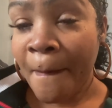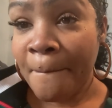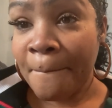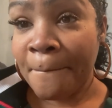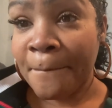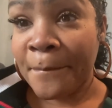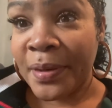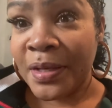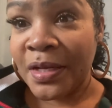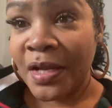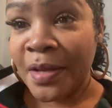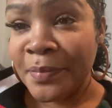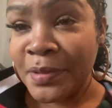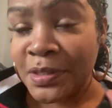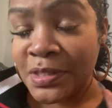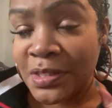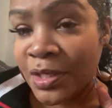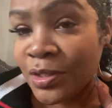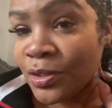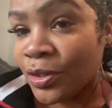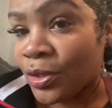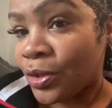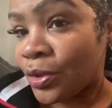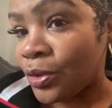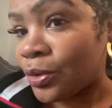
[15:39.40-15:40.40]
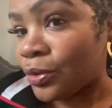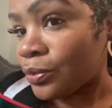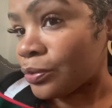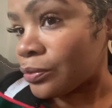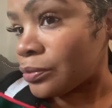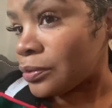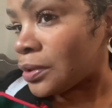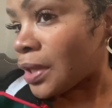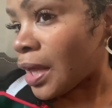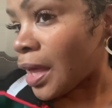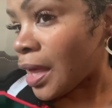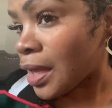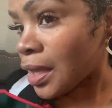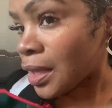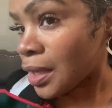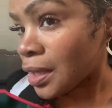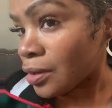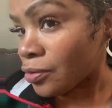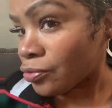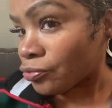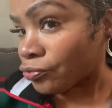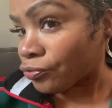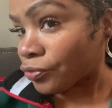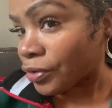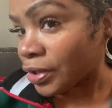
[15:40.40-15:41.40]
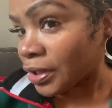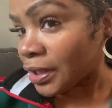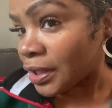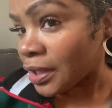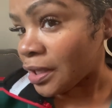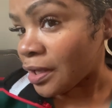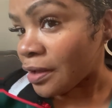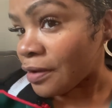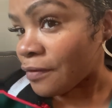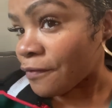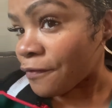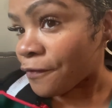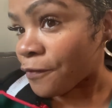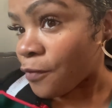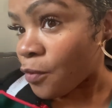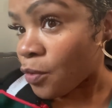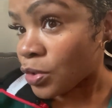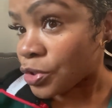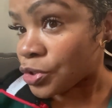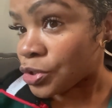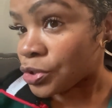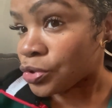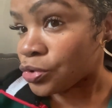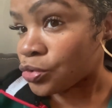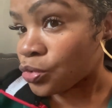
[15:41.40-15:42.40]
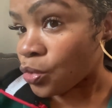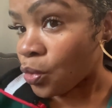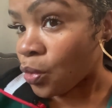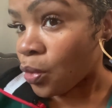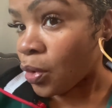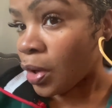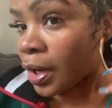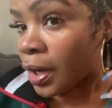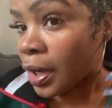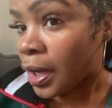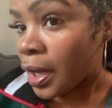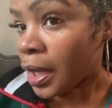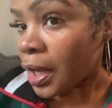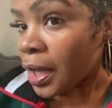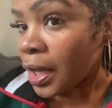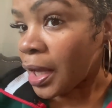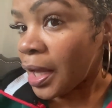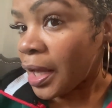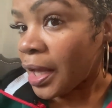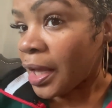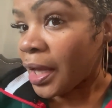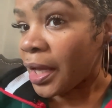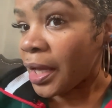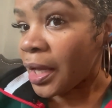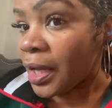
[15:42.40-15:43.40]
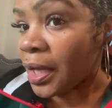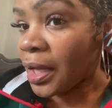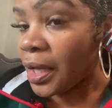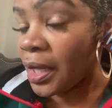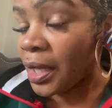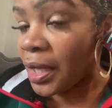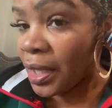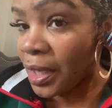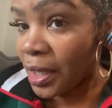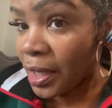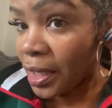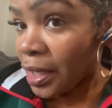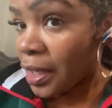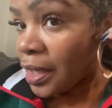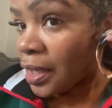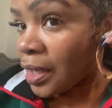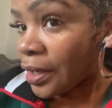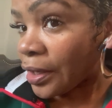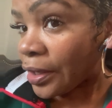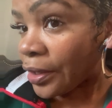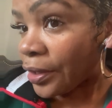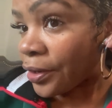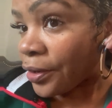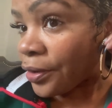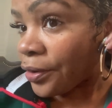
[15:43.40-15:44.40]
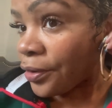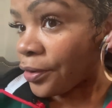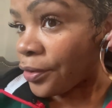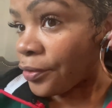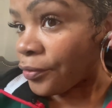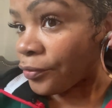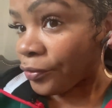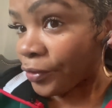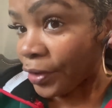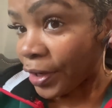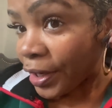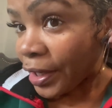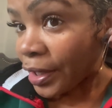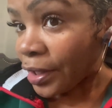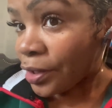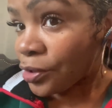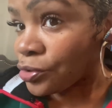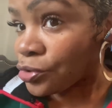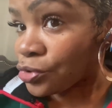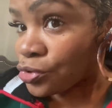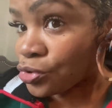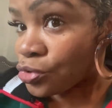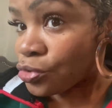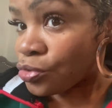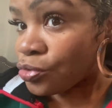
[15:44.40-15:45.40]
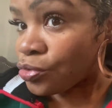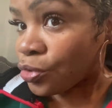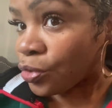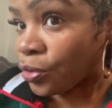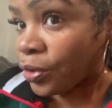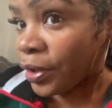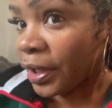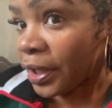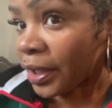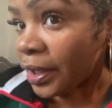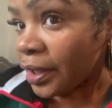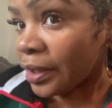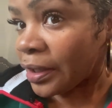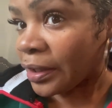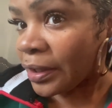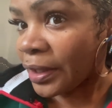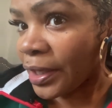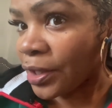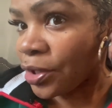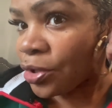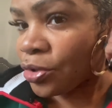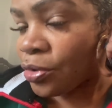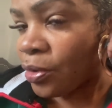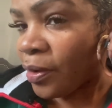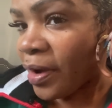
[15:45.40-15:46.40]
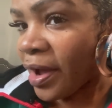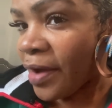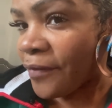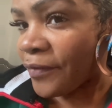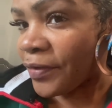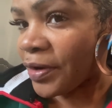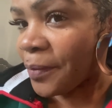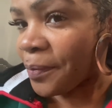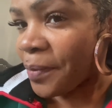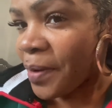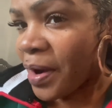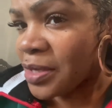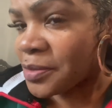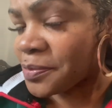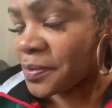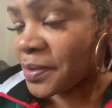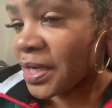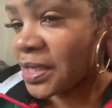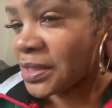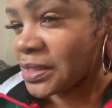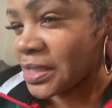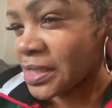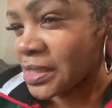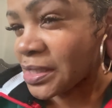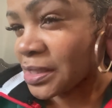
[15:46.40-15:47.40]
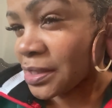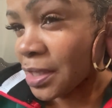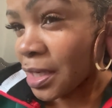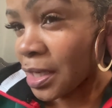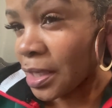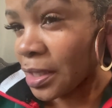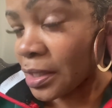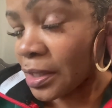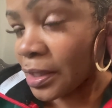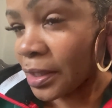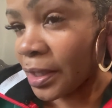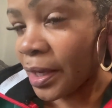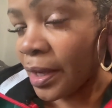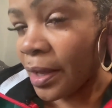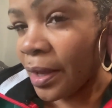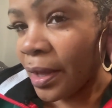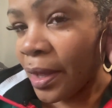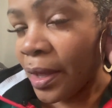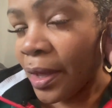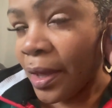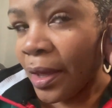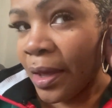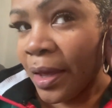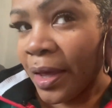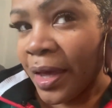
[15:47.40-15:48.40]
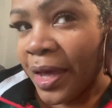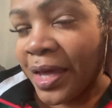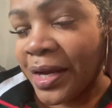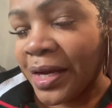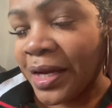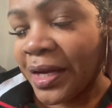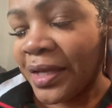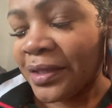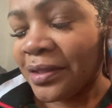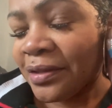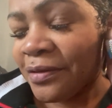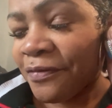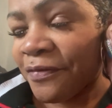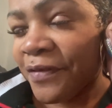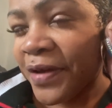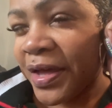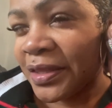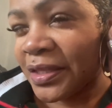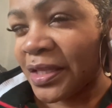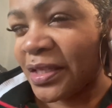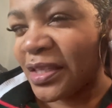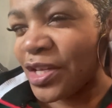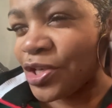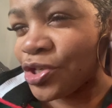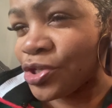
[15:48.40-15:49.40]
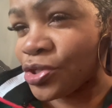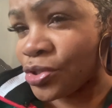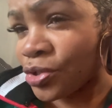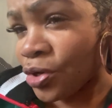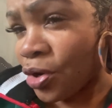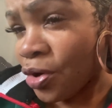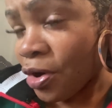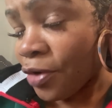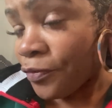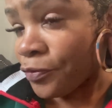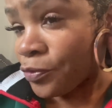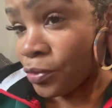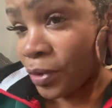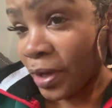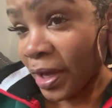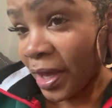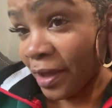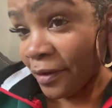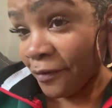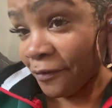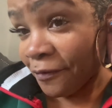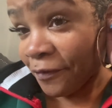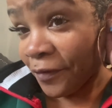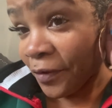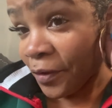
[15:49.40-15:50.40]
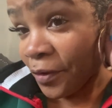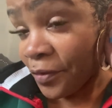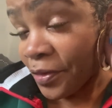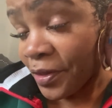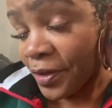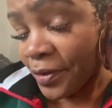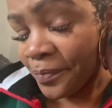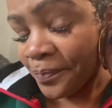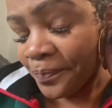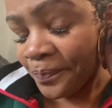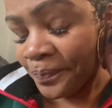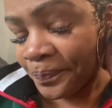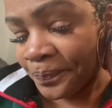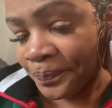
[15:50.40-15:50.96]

But let me tell y'all, they really enforce your ear ring to your ear. Like, you don't have any problems because they snug. And I like the fact that they're soft. You can't feel them.